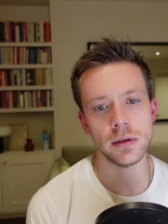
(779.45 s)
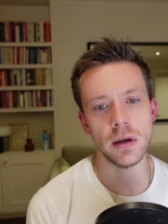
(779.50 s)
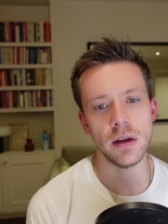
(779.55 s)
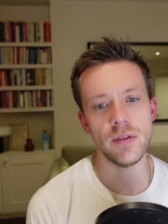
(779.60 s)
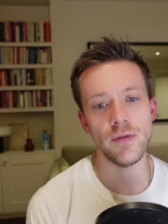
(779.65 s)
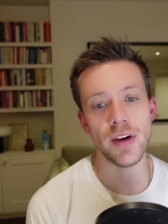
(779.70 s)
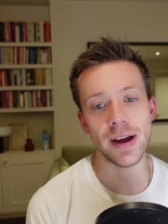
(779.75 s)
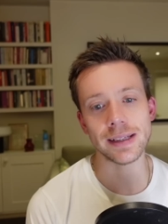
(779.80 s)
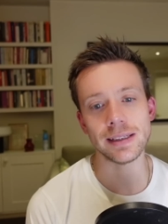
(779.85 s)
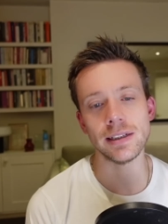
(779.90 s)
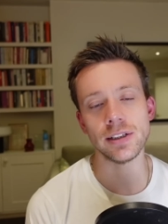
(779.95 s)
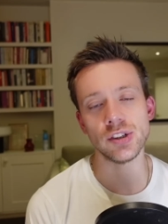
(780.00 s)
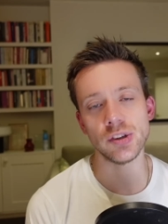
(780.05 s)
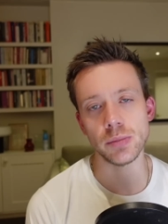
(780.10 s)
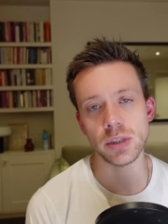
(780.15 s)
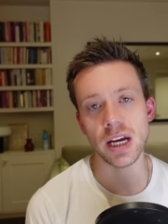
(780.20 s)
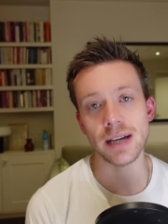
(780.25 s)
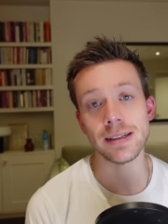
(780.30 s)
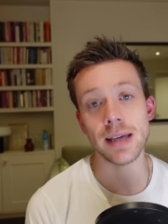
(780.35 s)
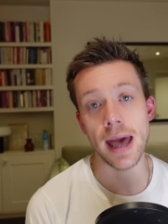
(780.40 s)
In fact, it's
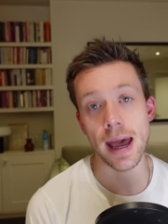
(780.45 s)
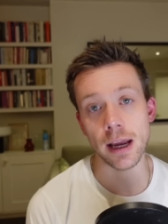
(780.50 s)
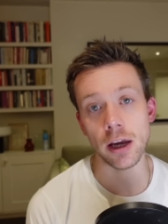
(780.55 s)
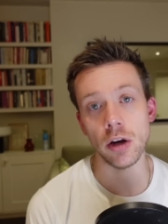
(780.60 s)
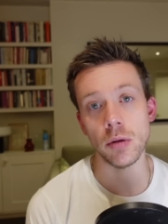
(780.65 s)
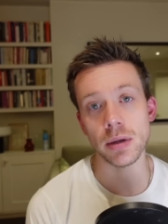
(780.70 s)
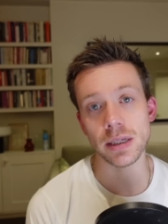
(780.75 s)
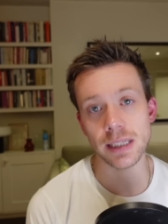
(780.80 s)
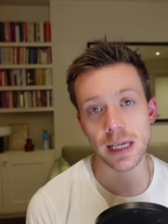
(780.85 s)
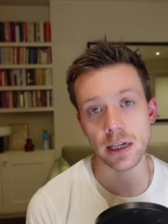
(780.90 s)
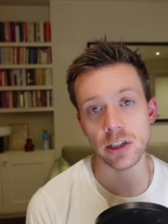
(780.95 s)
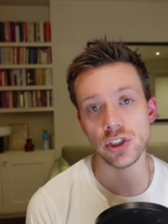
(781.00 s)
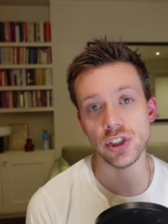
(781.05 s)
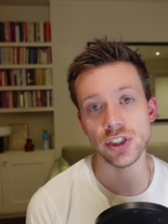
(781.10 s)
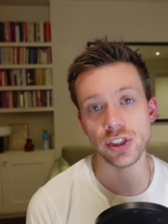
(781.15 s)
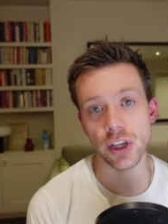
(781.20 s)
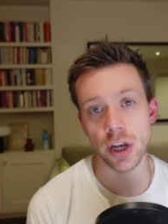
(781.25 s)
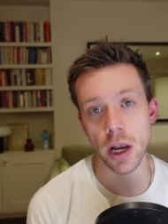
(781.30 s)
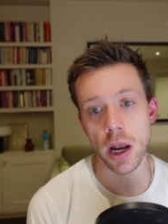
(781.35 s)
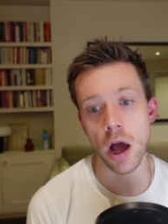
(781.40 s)
subject to economic sanctions
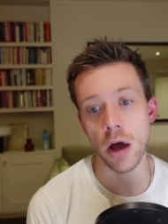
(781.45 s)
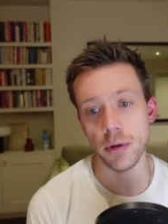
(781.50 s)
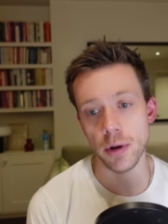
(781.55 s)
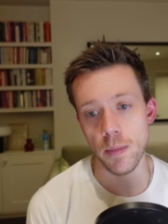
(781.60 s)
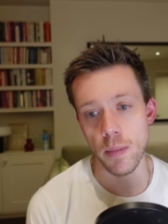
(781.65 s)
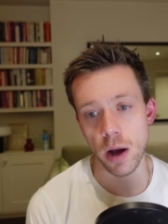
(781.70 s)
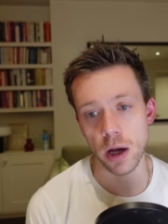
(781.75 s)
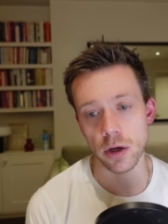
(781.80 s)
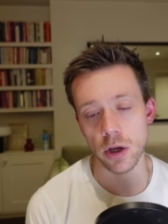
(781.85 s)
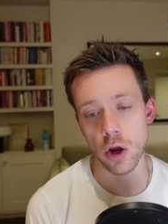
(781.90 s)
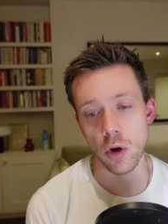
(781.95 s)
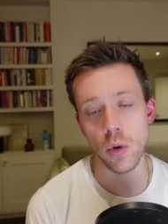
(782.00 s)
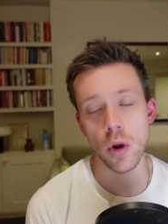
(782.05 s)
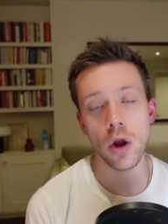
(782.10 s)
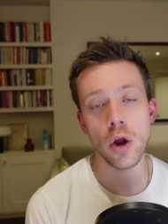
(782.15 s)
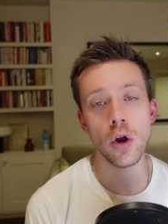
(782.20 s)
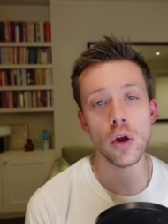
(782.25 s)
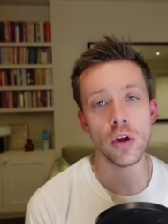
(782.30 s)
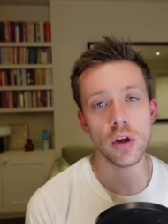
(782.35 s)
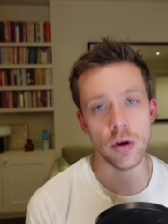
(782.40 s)
and an armed embargo,
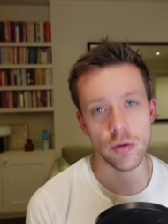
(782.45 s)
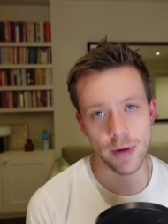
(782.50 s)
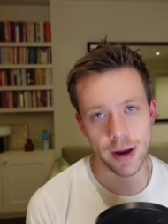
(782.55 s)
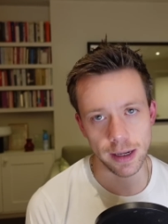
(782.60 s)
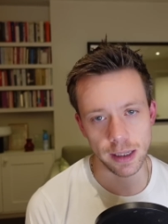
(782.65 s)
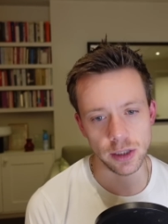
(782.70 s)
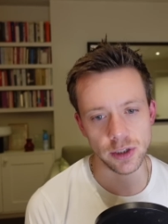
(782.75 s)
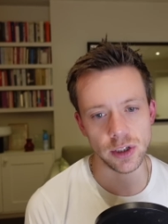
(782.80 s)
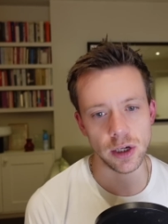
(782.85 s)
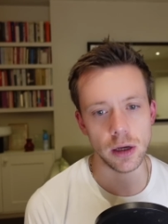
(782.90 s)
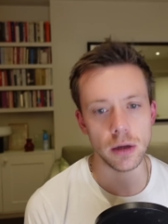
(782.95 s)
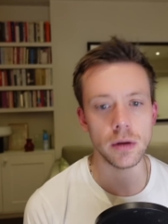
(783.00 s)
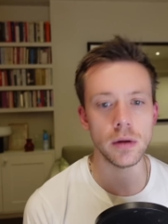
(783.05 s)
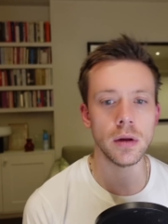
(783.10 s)
correctly so.